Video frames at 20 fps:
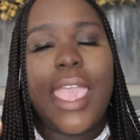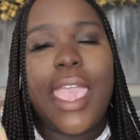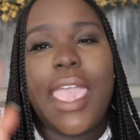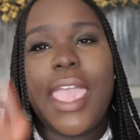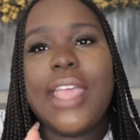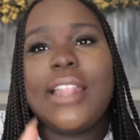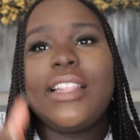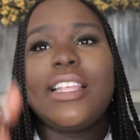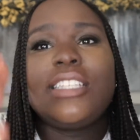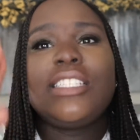
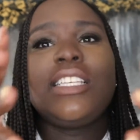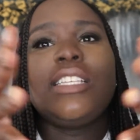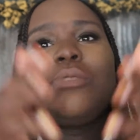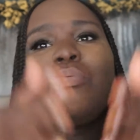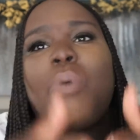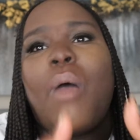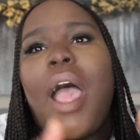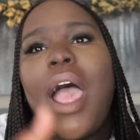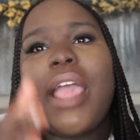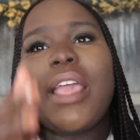And this
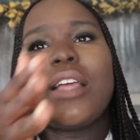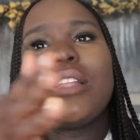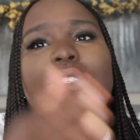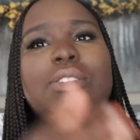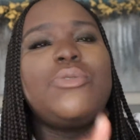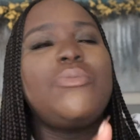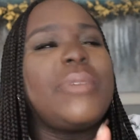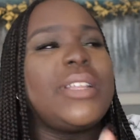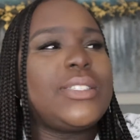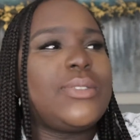is prior
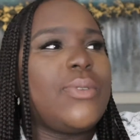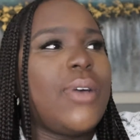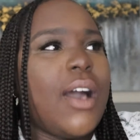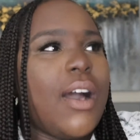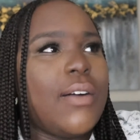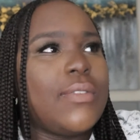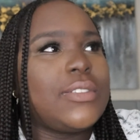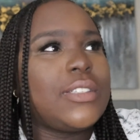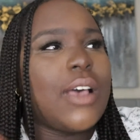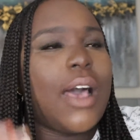to mental
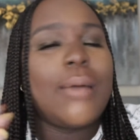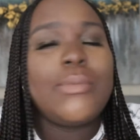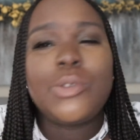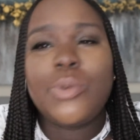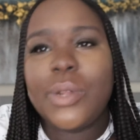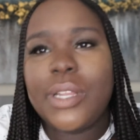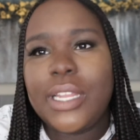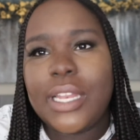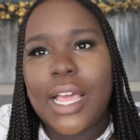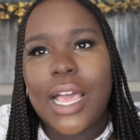health. So I'm
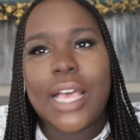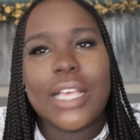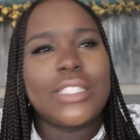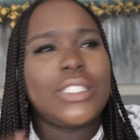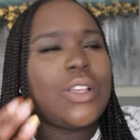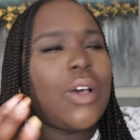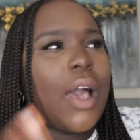29.